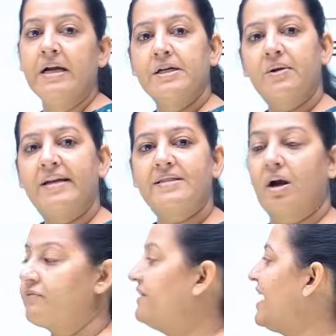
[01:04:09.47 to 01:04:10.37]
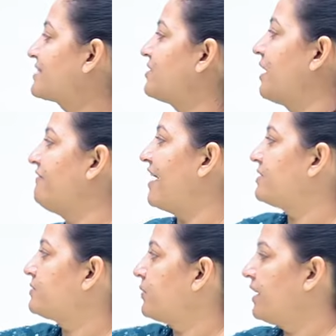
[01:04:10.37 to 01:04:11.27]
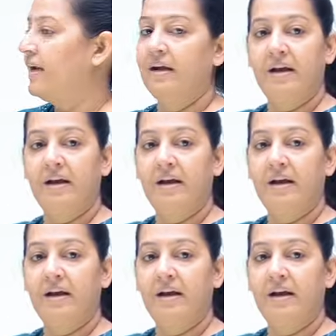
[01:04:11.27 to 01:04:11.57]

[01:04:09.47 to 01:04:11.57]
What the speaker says: So let's start with external factors only.